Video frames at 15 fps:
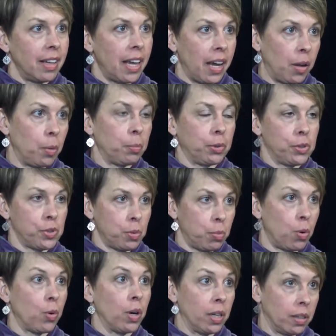help or
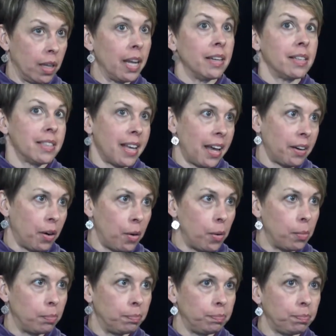support, and it's at
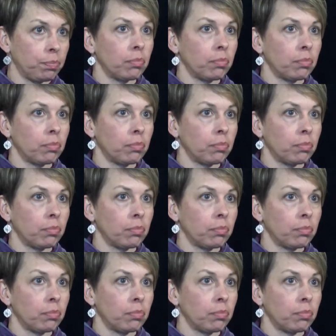home.